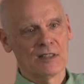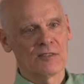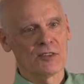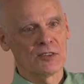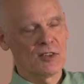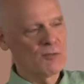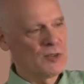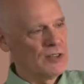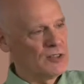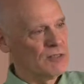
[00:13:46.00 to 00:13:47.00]
For some
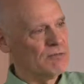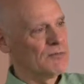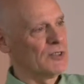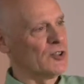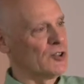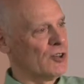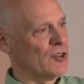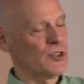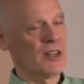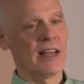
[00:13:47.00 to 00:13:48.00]
reason, the
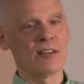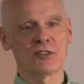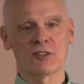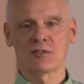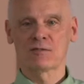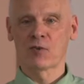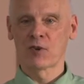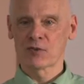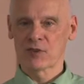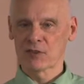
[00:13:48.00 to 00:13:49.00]
church has this
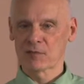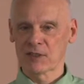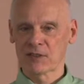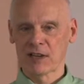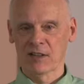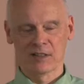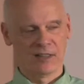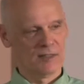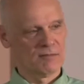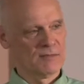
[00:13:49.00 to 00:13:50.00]
fortress mentality,